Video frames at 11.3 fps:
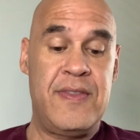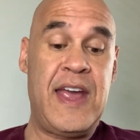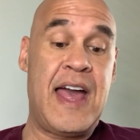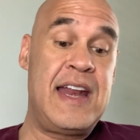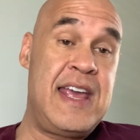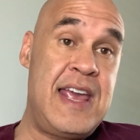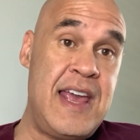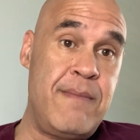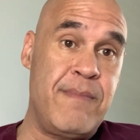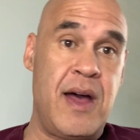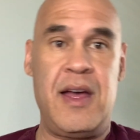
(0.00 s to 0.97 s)
they got
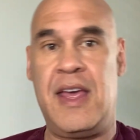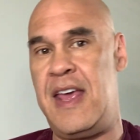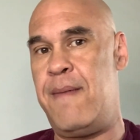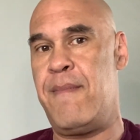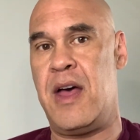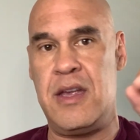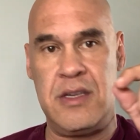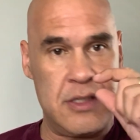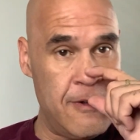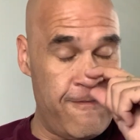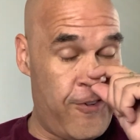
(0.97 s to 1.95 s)
HEMA. HEMA
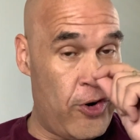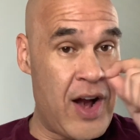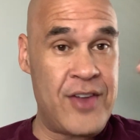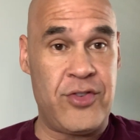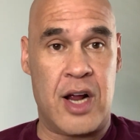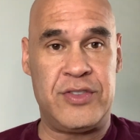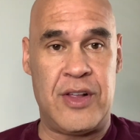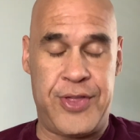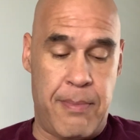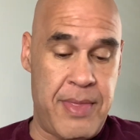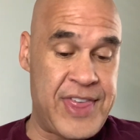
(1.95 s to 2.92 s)
is
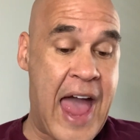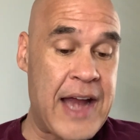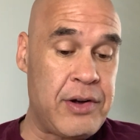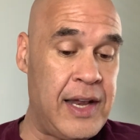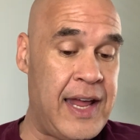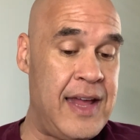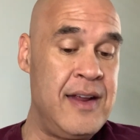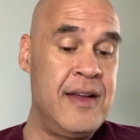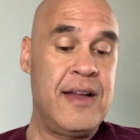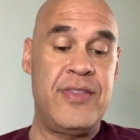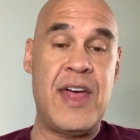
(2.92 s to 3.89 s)
4-hydroxyethyl methacrylate.
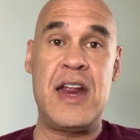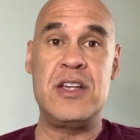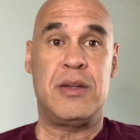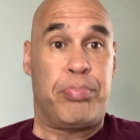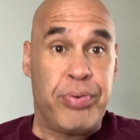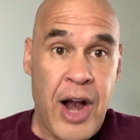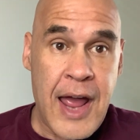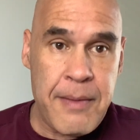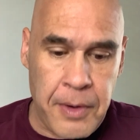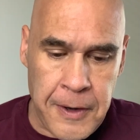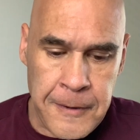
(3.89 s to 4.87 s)
That is a
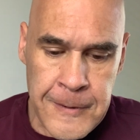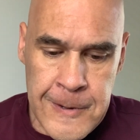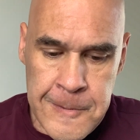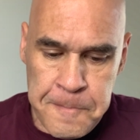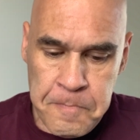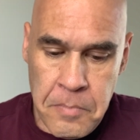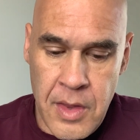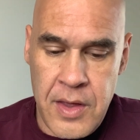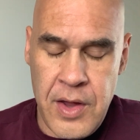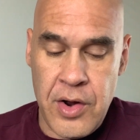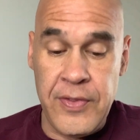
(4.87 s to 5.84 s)
primer.
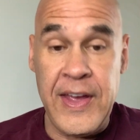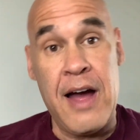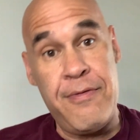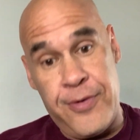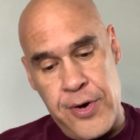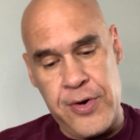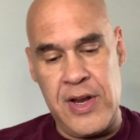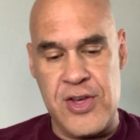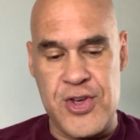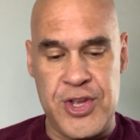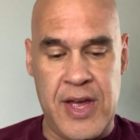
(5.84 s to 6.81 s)
You know, they got
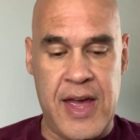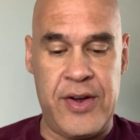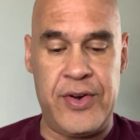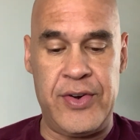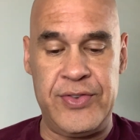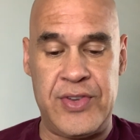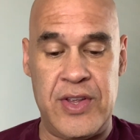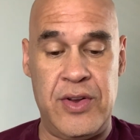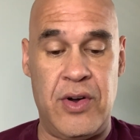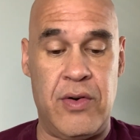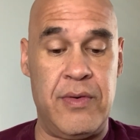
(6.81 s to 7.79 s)
photoinitiators, and,
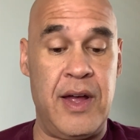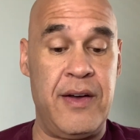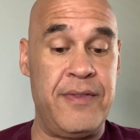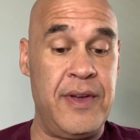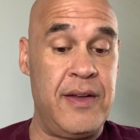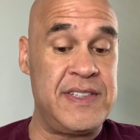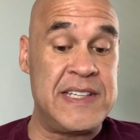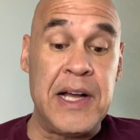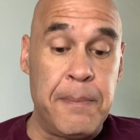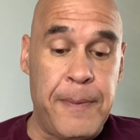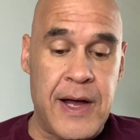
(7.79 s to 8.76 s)
you know,
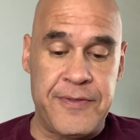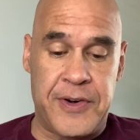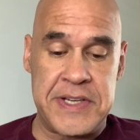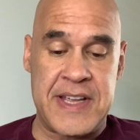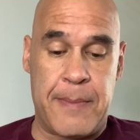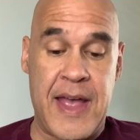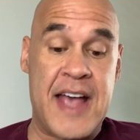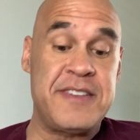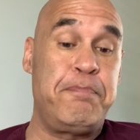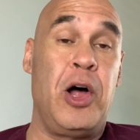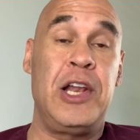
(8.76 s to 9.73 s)
Single Bond, for example,
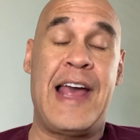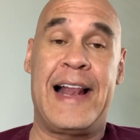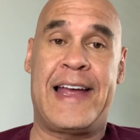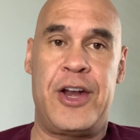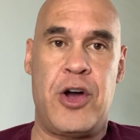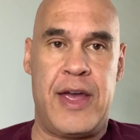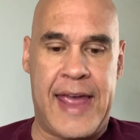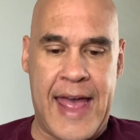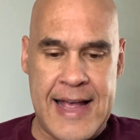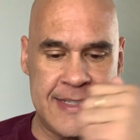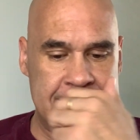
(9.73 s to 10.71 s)
has polyalkanoic
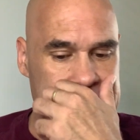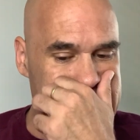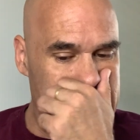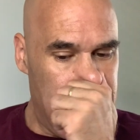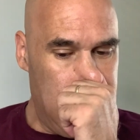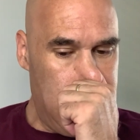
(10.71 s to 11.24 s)
acid,